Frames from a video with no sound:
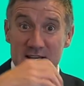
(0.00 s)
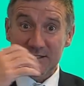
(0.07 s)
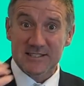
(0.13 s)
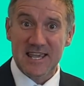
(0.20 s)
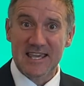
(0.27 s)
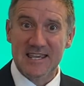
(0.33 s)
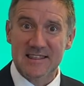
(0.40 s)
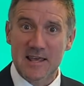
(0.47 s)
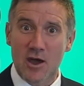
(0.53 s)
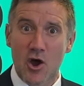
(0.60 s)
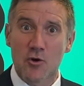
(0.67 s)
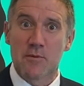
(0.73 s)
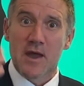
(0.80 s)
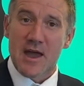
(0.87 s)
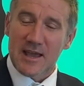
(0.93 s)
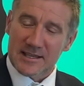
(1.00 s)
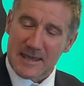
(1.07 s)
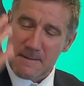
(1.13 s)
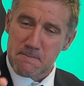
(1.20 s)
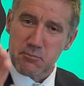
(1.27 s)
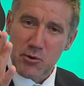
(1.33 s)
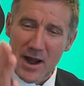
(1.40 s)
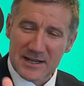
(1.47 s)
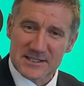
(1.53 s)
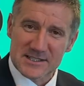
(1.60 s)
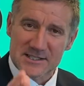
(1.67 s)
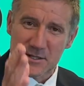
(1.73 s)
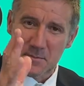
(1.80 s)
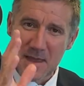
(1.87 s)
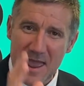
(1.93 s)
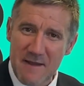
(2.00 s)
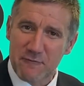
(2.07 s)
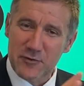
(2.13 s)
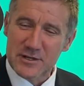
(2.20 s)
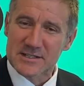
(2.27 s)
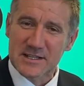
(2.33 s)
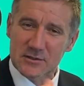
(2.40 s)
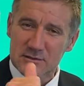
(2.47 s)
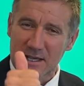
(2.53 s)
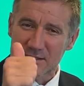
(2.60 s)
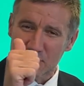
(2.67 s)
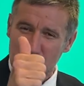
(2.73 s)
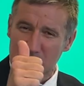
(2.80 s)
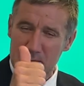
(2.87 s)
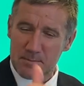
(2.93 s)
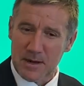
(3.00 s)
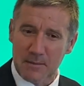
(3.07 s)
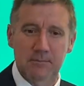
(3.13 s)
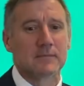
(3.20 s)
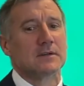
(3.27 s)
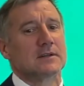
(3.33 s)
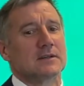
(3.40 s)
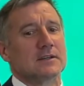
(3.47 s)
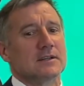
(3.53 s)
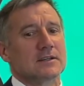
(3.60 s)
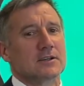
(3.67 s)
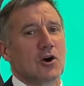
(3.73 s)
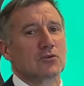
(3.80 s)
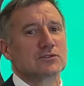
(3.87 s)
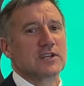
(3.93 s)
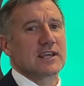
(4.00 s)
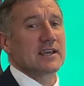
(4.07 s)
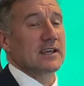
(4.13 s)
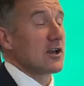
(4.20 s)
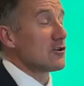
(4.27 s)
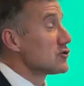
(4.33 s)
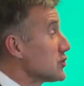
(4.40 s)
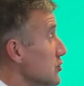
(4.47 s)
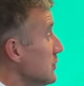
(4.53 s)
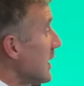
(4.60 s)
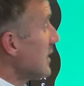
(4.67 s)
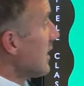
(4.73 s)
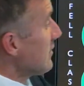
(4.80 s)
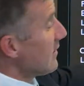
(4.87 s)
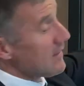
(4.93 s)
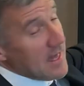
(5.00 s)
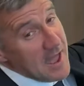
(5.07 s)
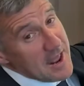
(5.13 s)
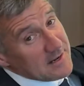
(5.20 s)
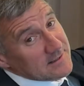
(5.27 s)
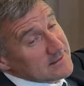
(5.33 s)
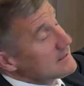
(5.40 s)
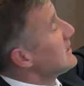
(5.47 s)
taking them home and keep practicing them every single day, so keep it up. Golden ticket goes to none other than